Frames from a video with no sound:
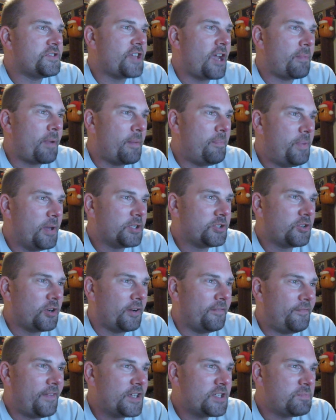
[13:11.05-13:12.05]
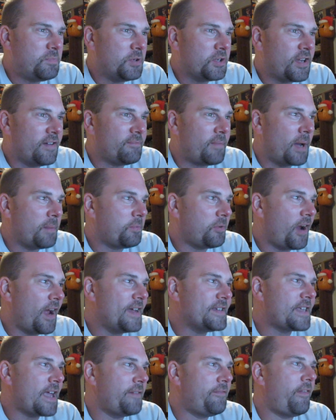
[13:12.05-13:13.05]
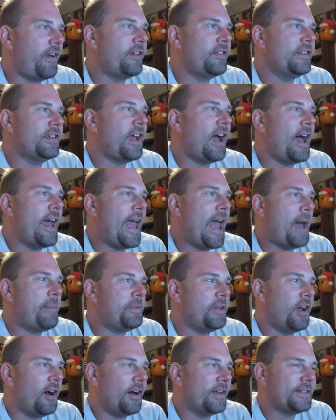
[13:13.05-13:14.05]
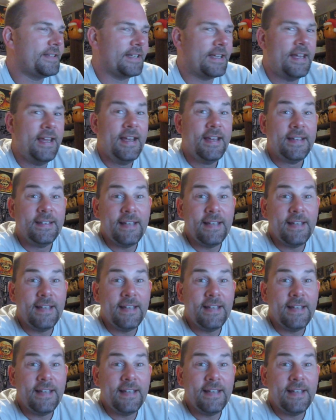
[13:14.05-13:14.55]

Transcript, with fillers: saw my picture on Facebook of my prize. I finally got Happy Haunting.